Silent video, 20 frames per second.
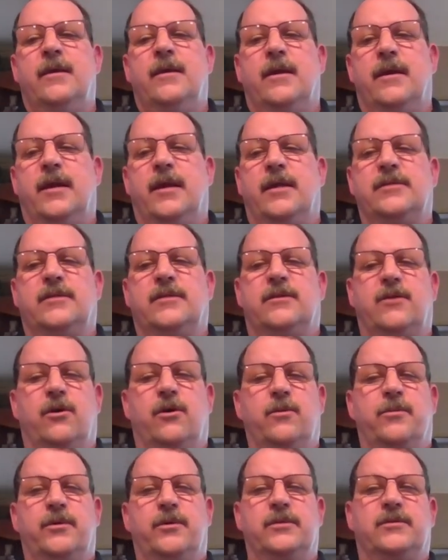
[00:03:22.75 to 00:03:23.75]
an
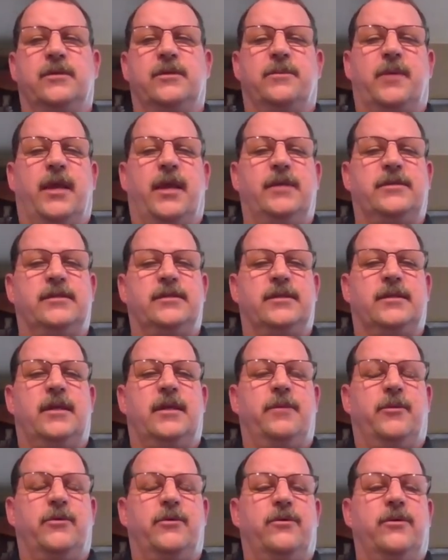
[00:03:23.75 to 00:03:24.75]
isotope or in some cases a
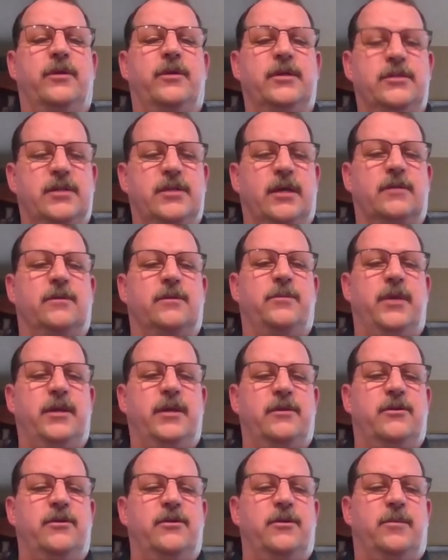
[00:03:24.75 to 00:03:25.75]
chemical and inject them
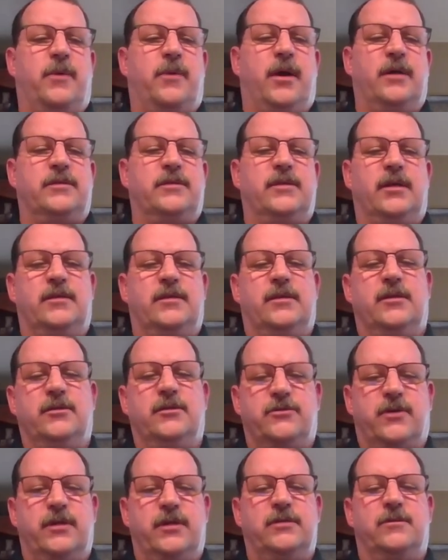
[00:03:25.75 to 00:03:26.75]
into your process and then
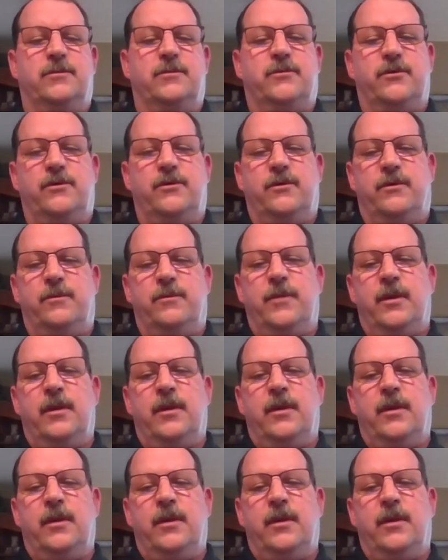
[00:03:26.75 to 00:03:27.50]
trace them through to